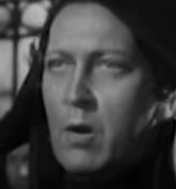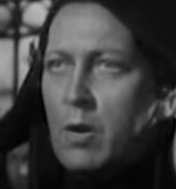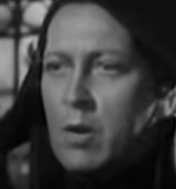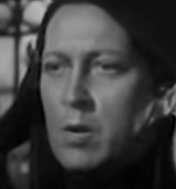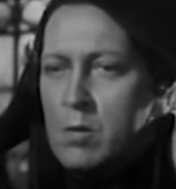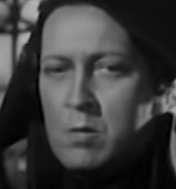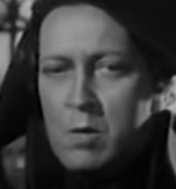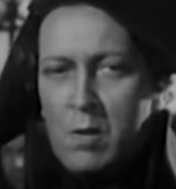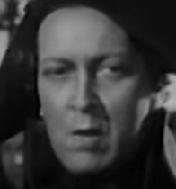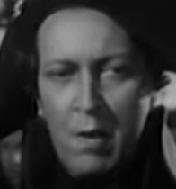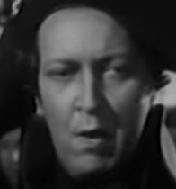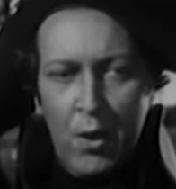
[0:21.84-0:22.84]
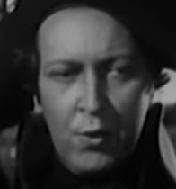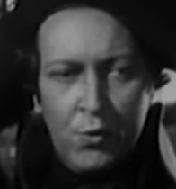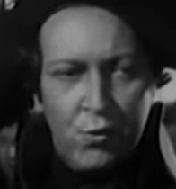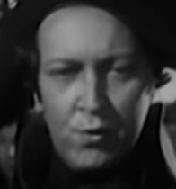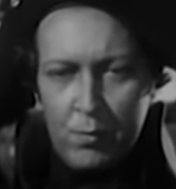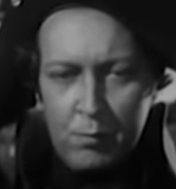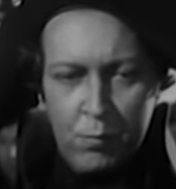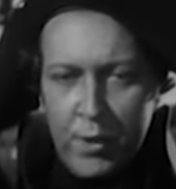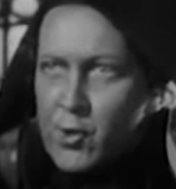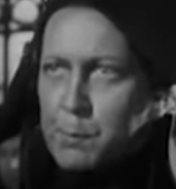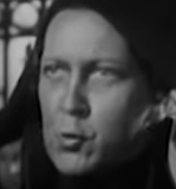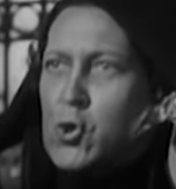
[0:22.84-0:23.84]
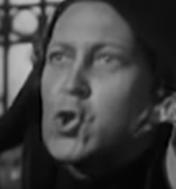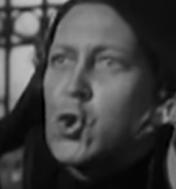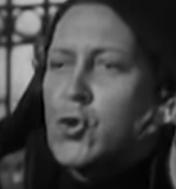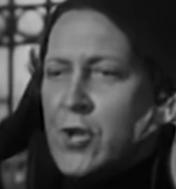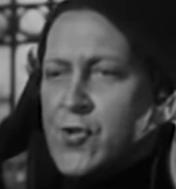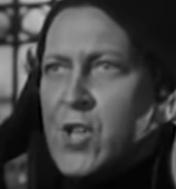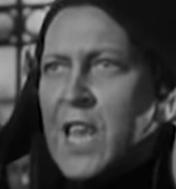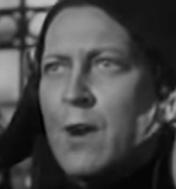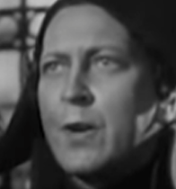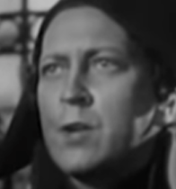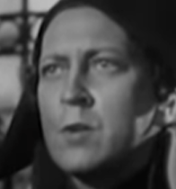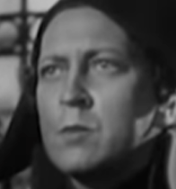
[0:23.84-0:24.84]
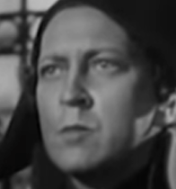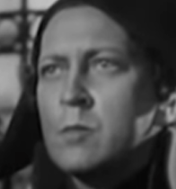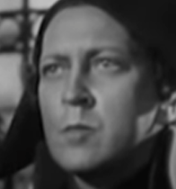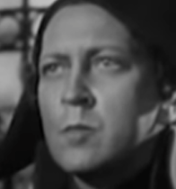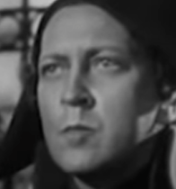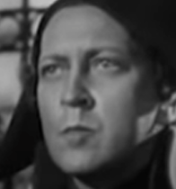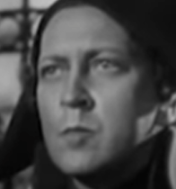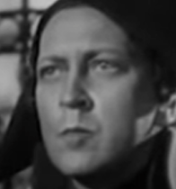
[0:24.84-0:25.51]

Well, his position doesn't allow it. Yes, I know.